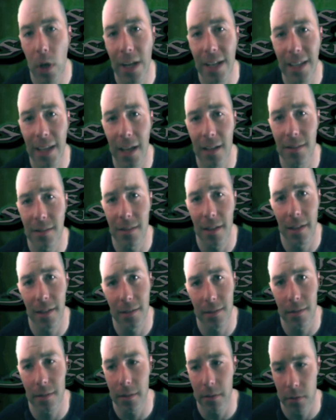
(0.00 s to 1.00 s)
I can say
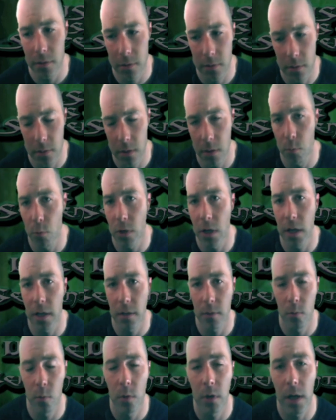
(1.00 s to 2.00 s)
is this, and what
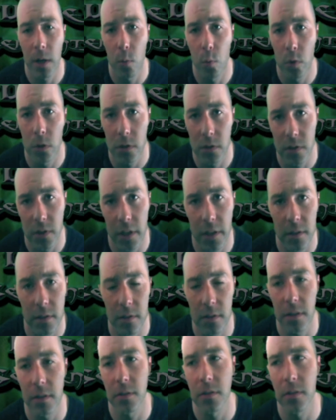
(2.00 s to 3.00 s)
I will say is
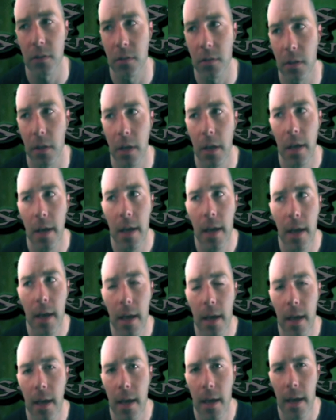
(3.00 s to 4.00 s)
this.
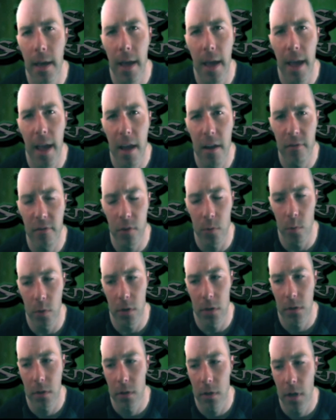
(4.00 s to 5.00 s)
Everyone,
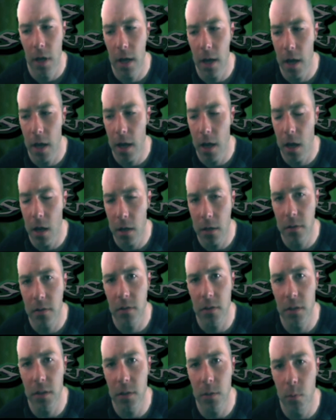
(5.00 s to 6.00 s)
I
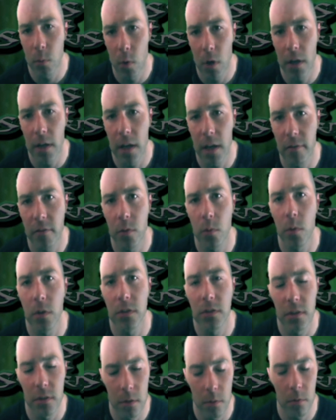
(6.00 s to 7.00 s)
honestly want everyone
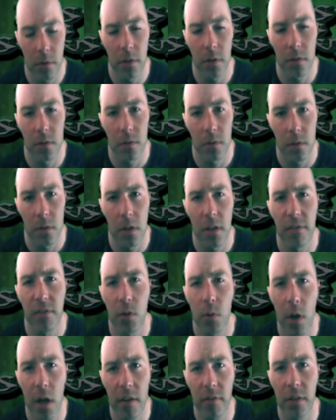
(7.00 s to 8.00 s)
to know this. If you
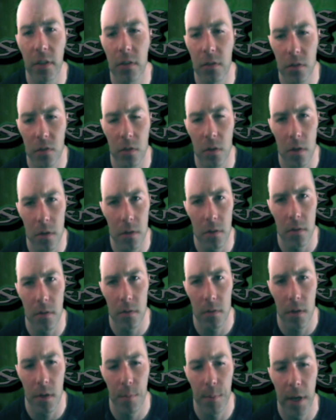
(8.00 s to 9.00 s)
have
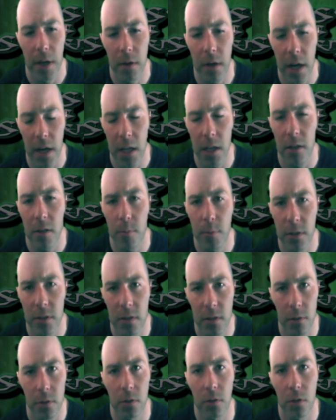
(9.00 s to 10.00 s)
concerns about any of the
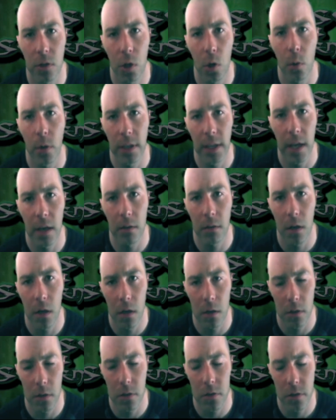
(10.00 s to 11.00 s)
material going out
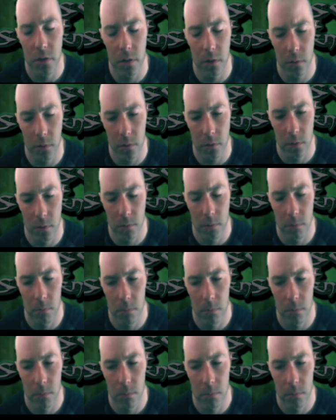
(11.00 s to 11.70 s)
on our shows,